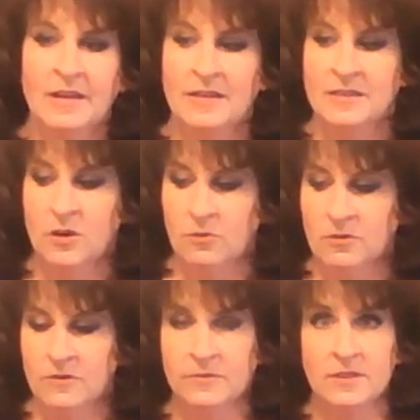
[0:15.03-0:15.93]
So
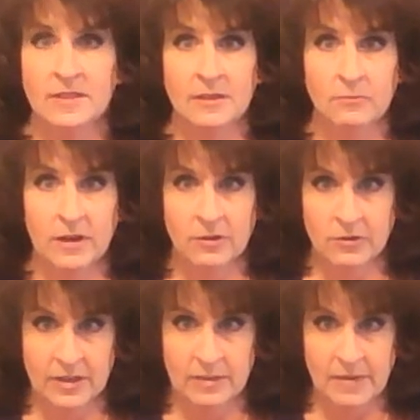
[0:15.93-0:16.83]
the first thing we are
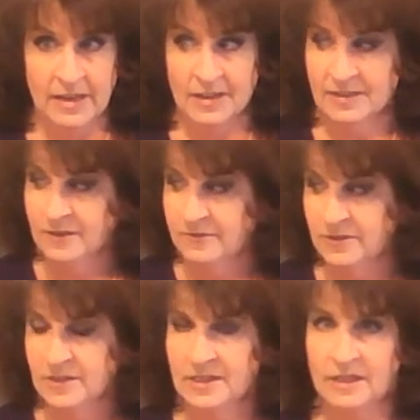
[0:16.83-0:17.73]
going to make as our
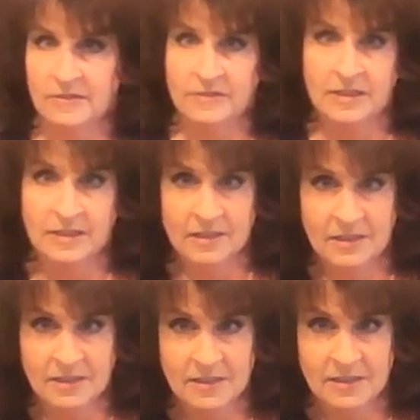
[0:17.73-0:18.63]
first gift
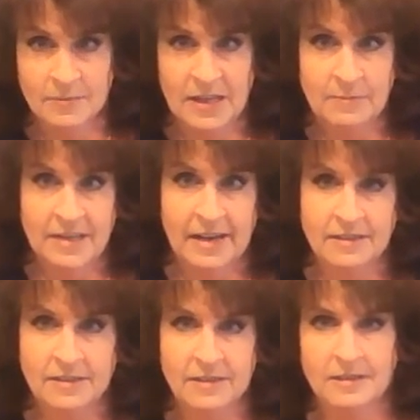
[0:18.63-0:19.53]
is some name
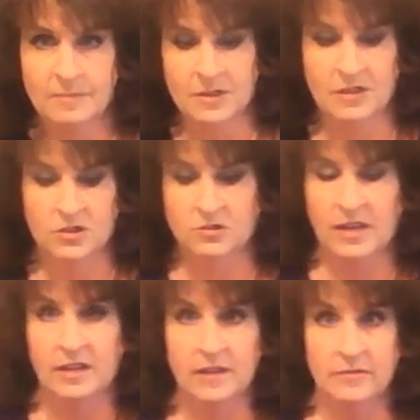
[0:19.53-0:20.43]
tags, because you
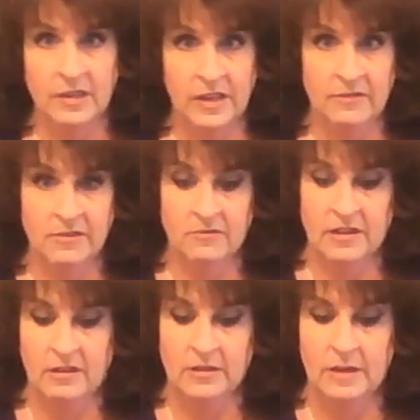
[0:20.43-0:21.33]
can't give a gift
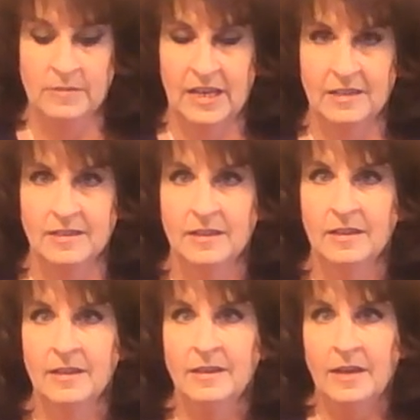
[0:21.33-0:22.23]
without name
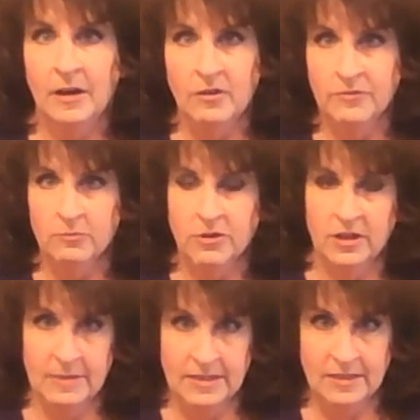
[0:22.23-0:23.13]
tags. However, we're
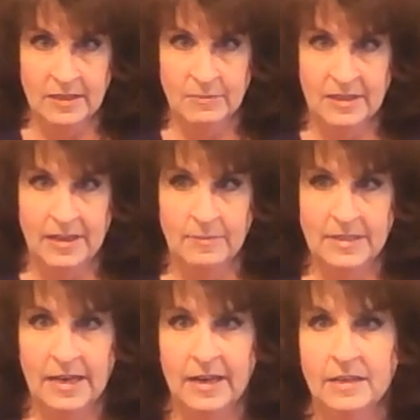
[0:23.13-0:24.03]
going to make cinnamon name
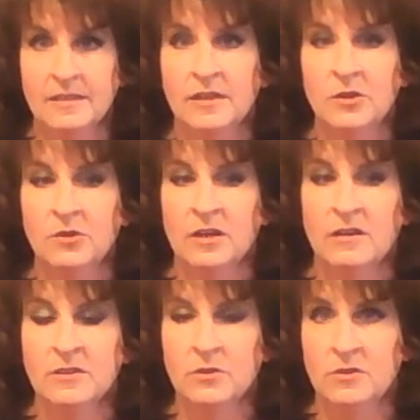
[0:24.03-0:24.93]
tags. You can
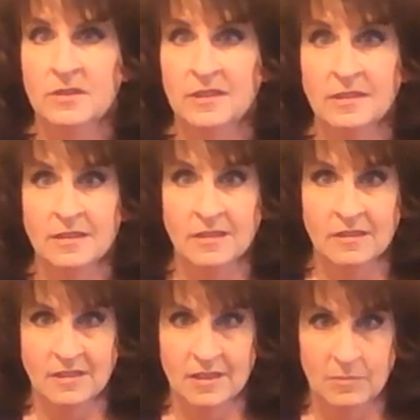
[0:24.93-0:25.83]
also use these as little
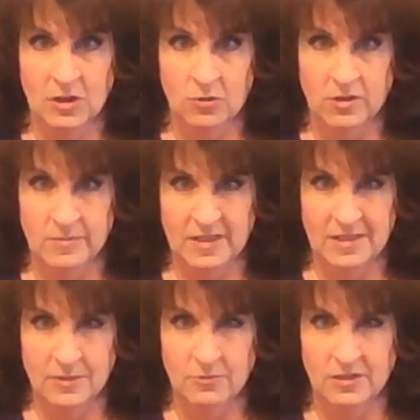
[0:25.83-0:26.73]
cinnamon
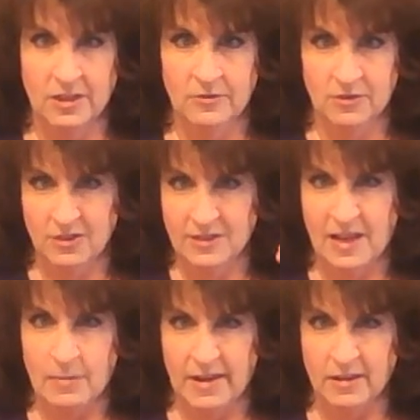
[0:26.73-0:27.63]
ornaments. They're real cute. You can
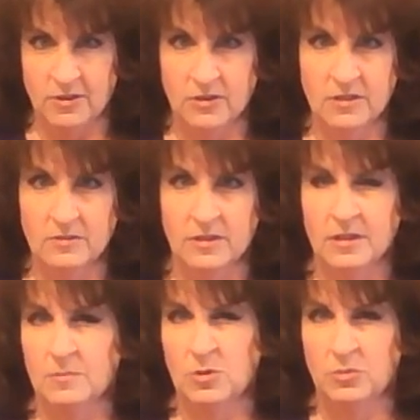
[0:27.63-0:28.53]
tie back your curtains with
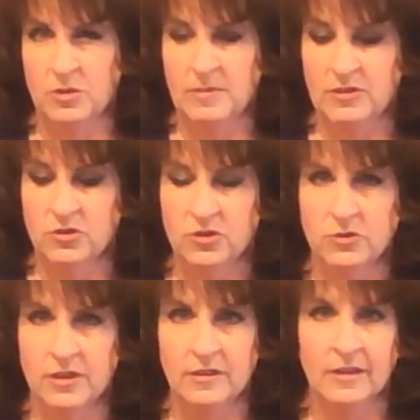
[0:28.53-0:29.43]
them or put them on your
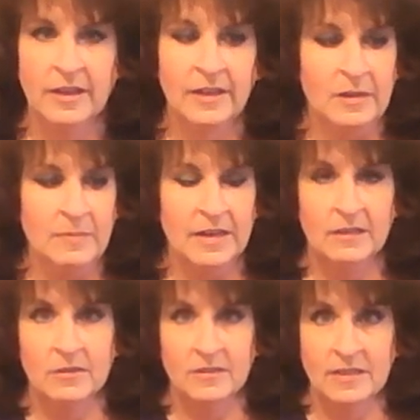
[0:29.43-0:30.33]
tree or make a
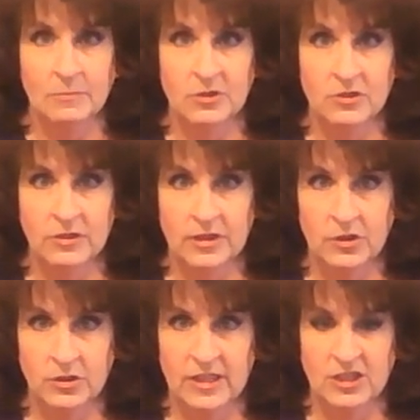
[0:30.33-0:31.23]
little separate tree
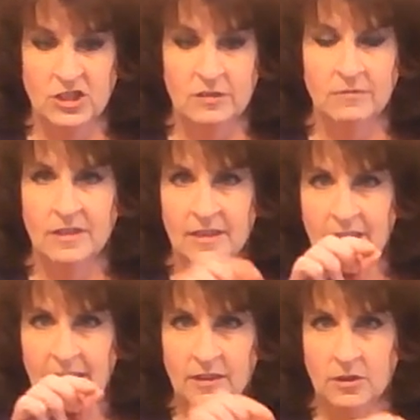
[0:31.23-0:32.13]
in your kitchen
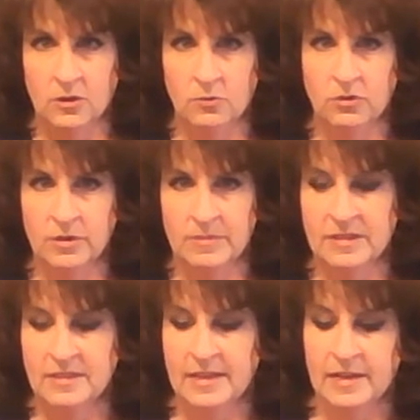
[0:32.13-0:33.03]
and hang the little
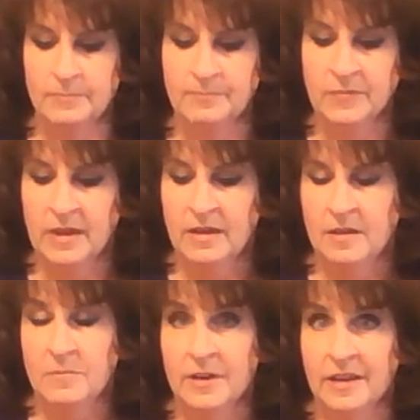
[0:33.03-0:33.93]
ornaments on them.
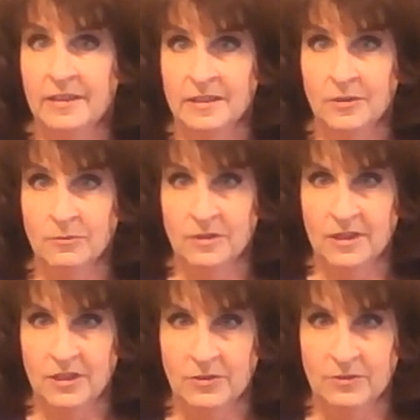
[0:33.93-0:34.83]
But I think they're really
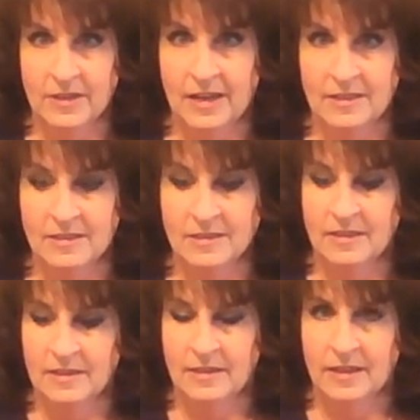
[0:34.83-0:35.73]
cute as
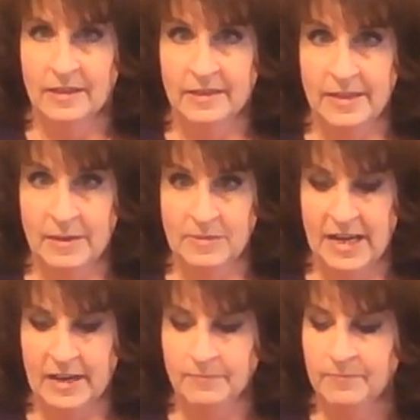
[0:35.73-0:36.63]
a name
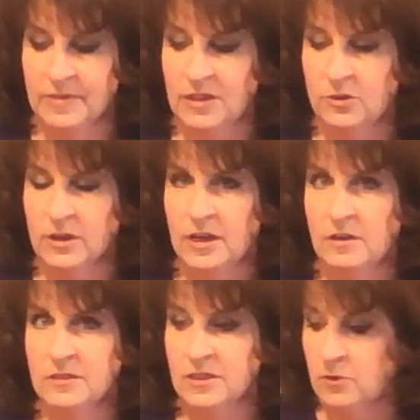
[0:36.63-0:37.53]
tag. You can
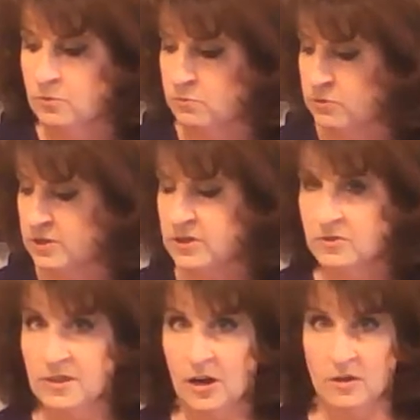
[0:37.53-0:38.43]
also, we're going to
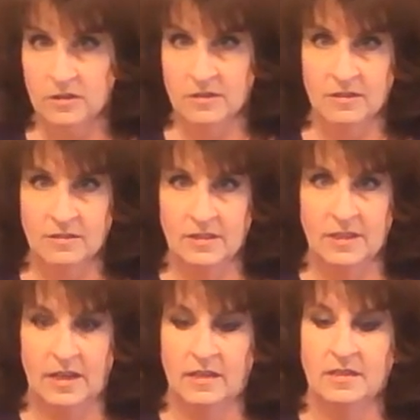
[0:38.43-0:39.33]
use hearts
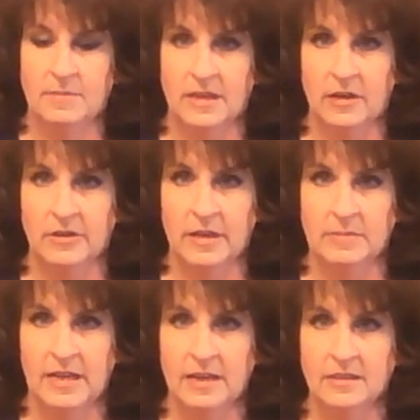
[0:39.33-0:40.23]
today to make our name
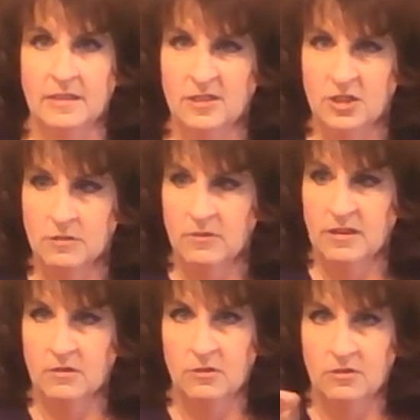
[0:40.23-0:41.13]
tags. And it's just a
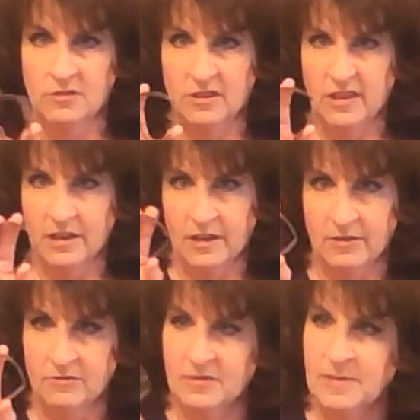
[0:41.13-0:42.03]
regular old cookie
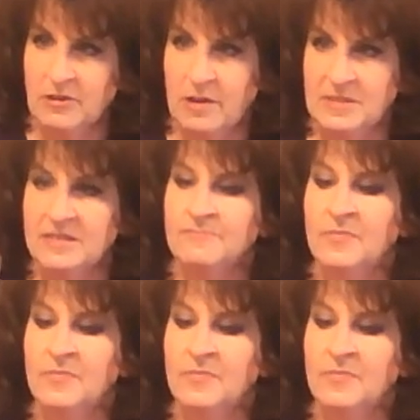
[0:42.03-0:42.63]
cutter. It was my grandma's.